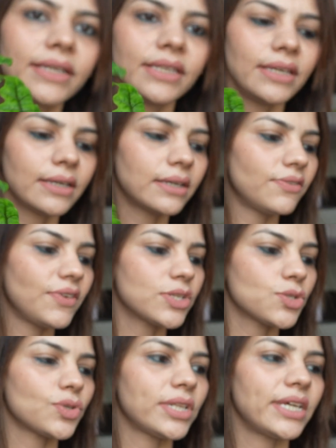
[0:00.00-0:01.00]
I think
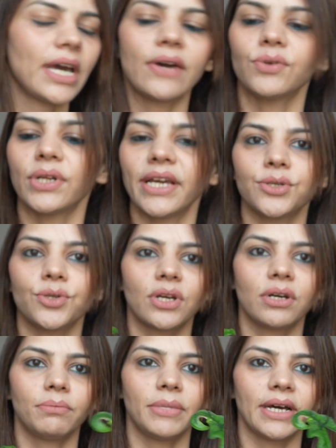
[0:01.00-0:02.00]
eventually I would like to
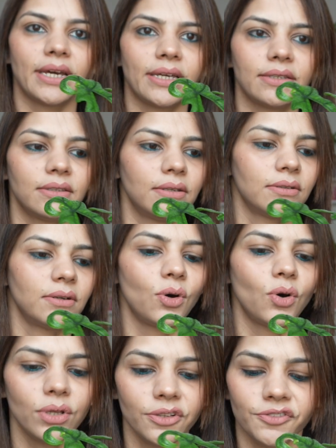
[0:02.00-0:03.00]
combine
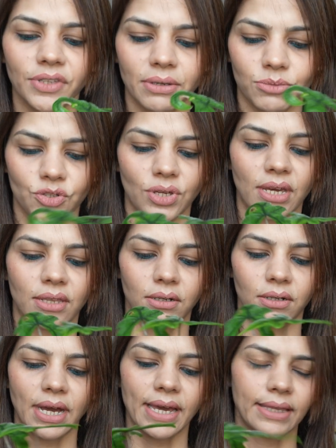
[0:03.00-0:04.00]
all of them
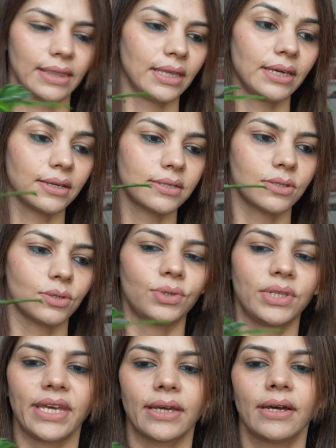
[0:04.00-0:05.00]
together. I think
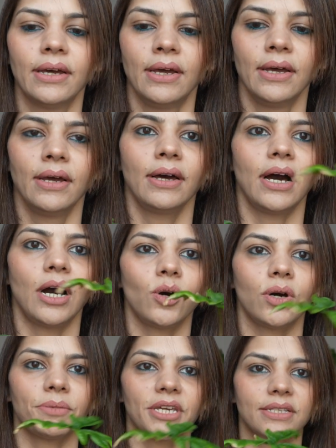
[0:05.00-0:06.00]
so. Like,
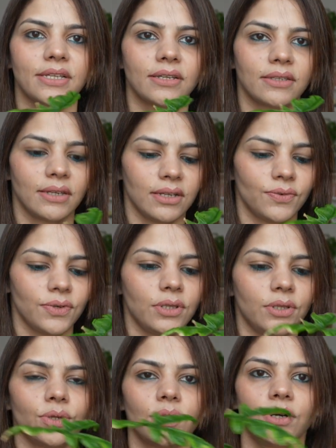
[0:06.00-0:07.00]
how amazing it
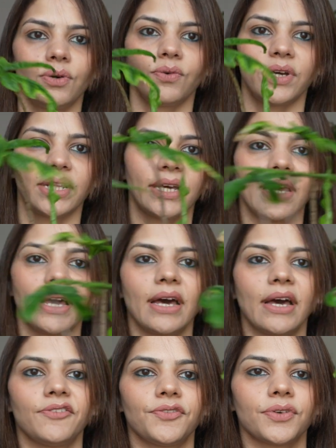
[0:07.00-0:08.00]
will look when I
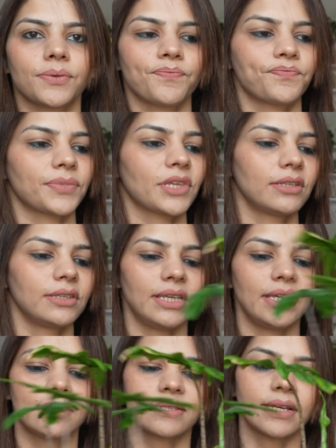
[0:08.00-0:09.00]
have
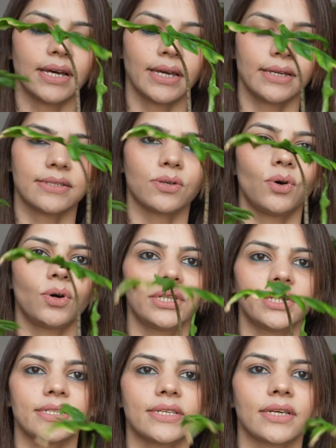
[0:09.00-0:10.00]
these guys all
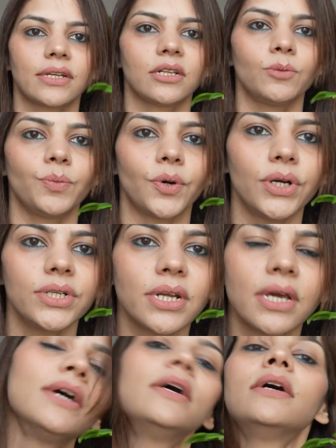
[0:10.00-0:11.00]
in a single
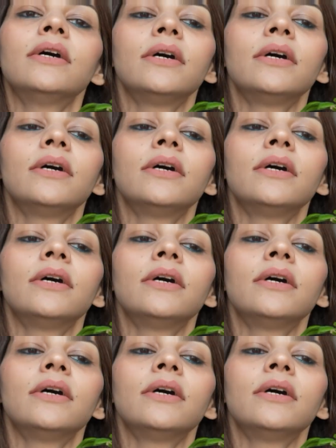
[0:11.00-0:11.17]
pot.